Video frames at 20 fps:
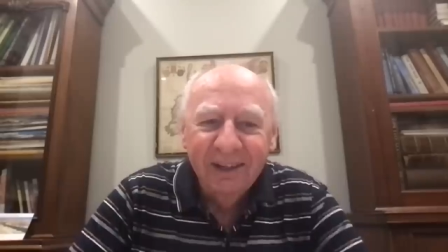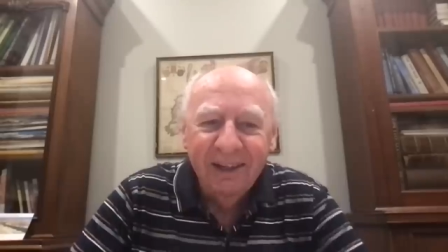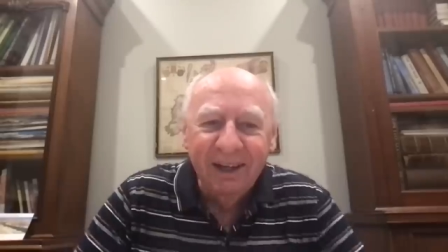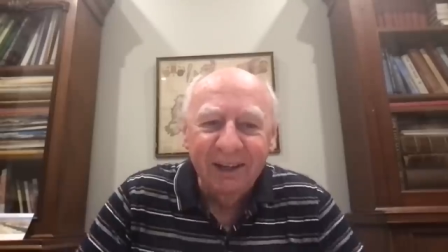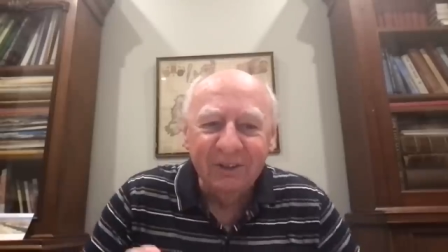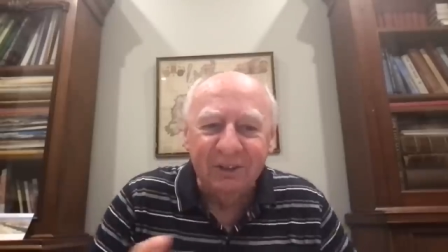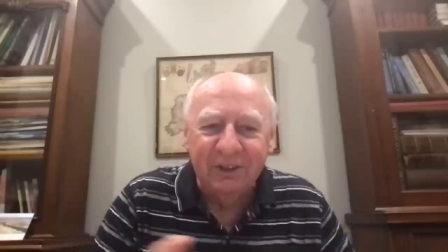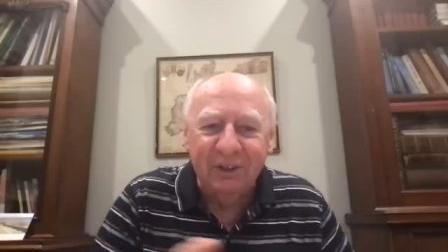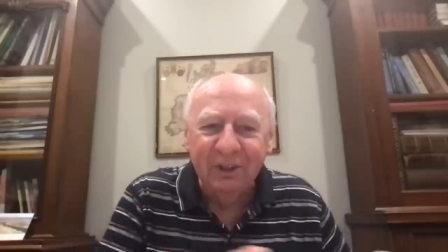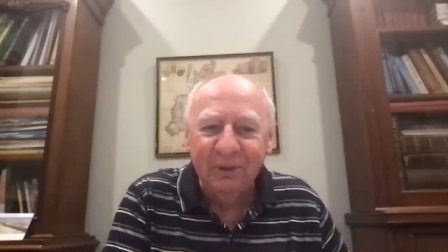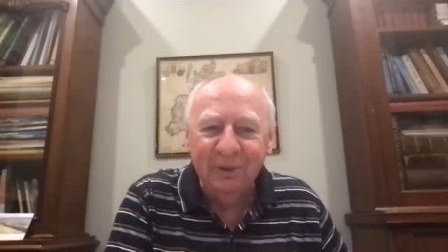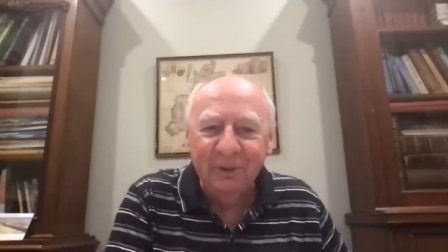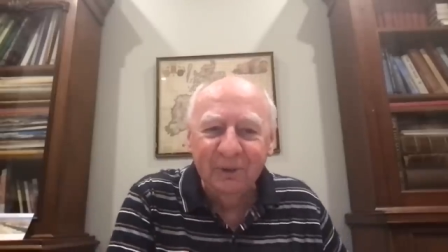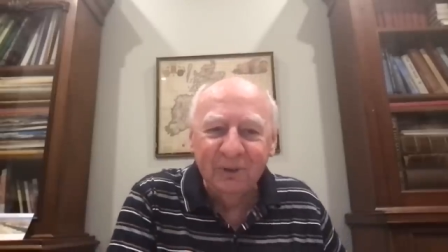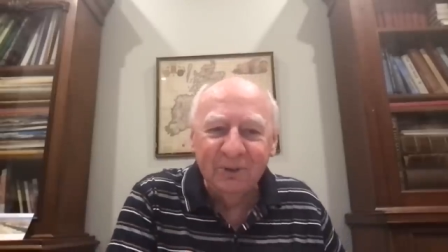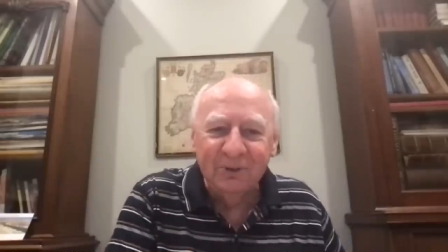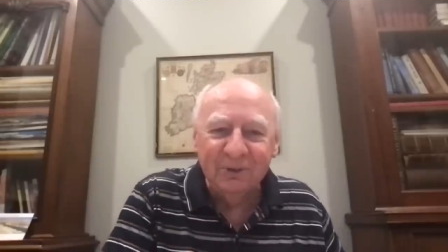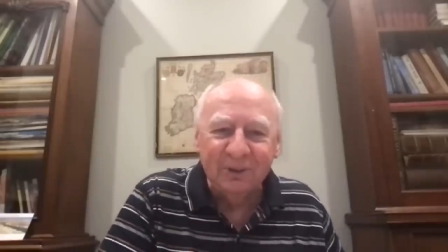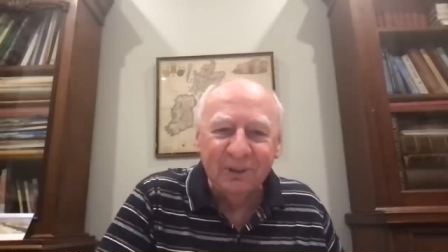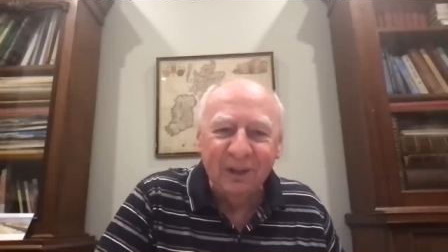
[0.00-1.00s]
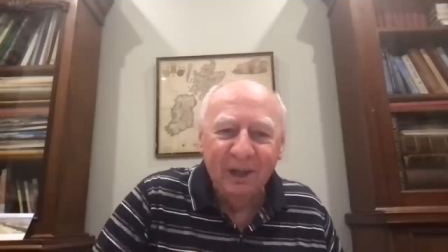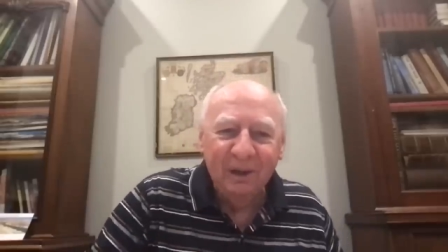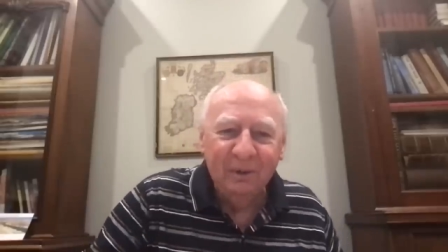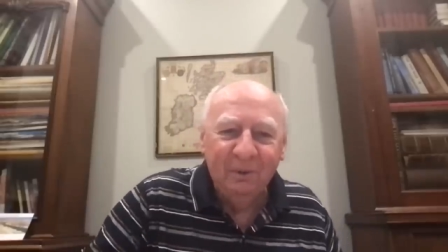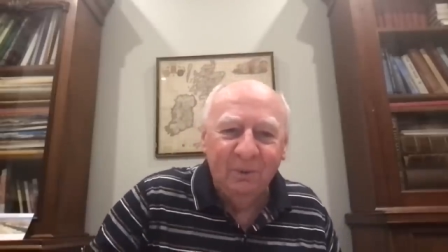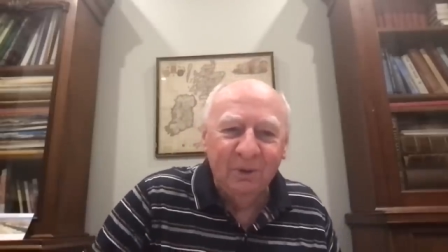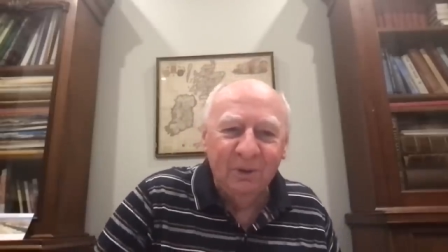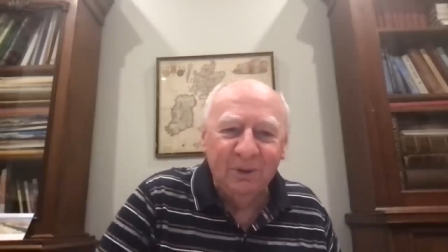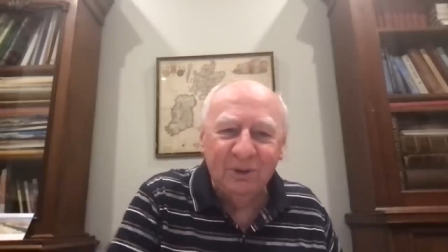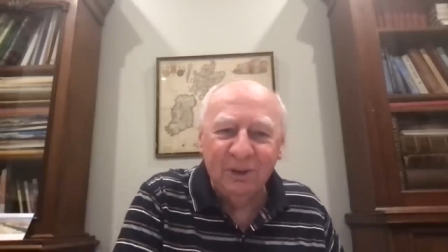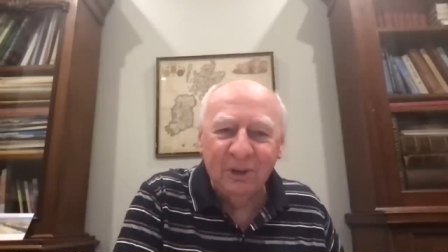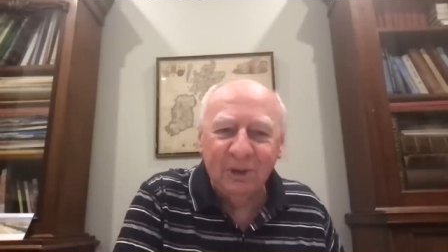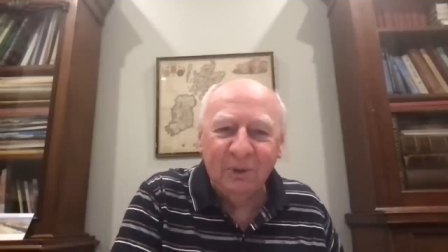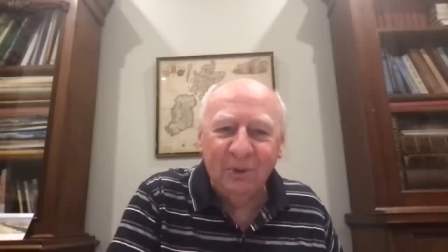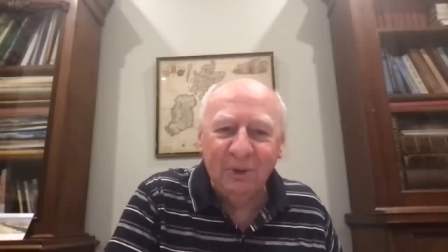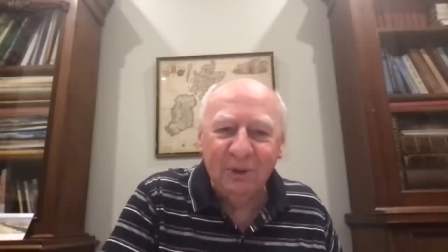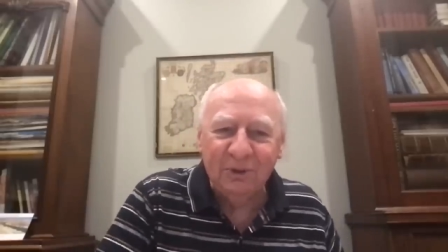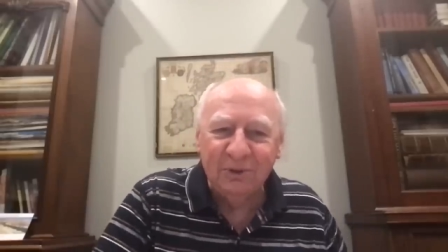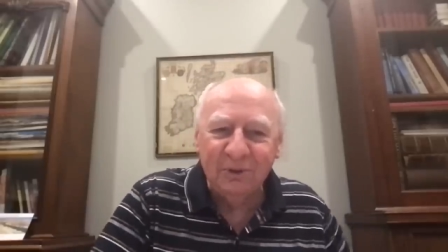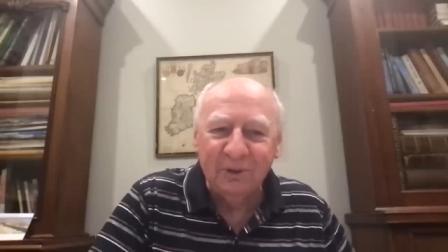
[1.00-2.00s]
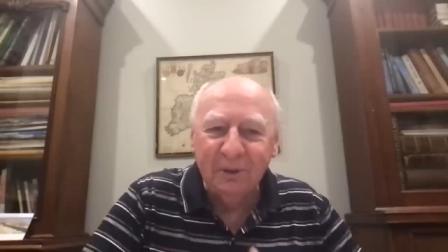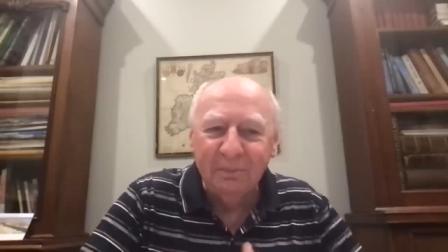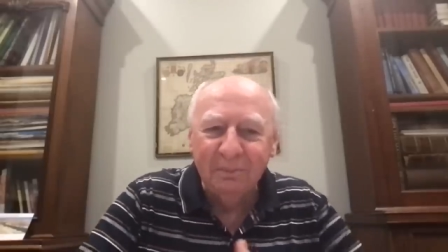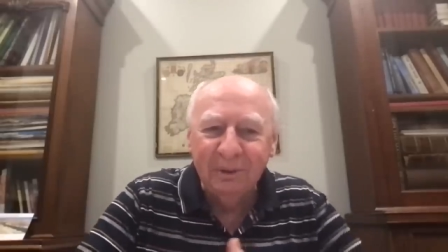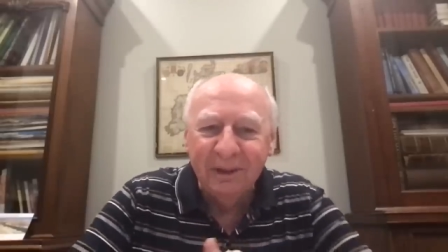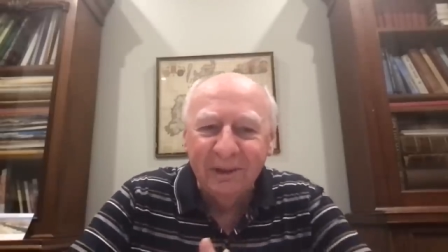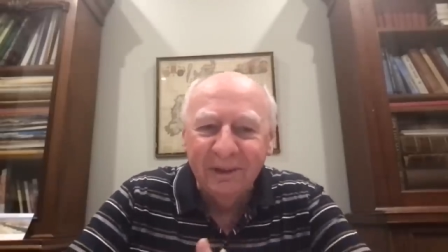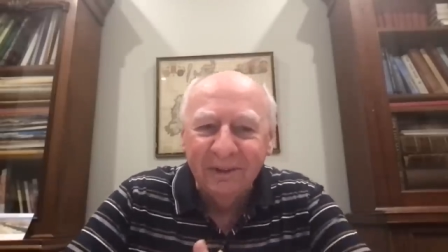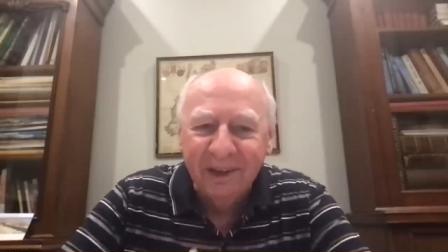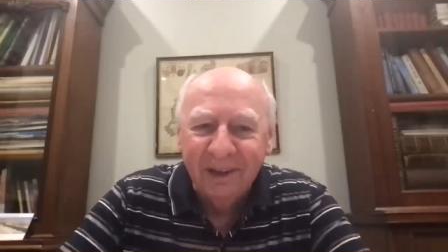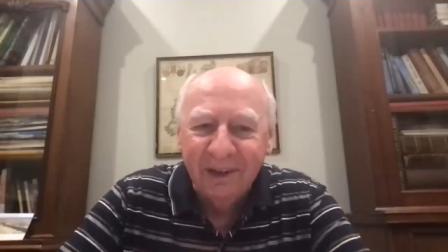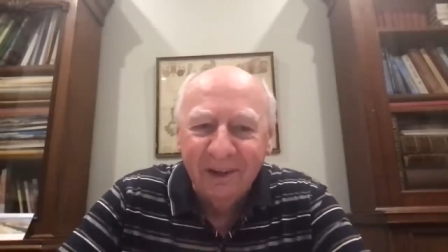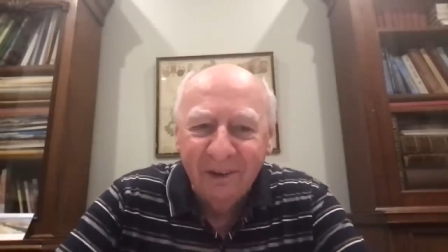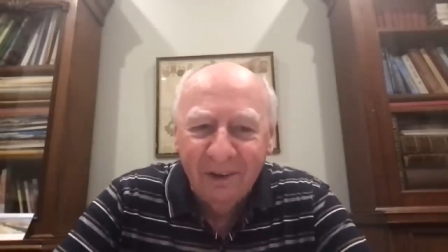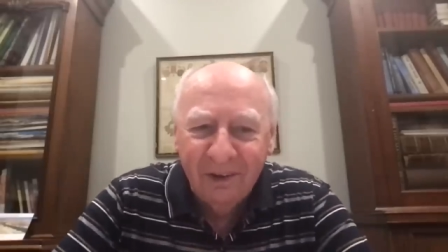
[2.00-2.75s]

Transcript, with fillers: Yeah. we actually went latex free about about, t-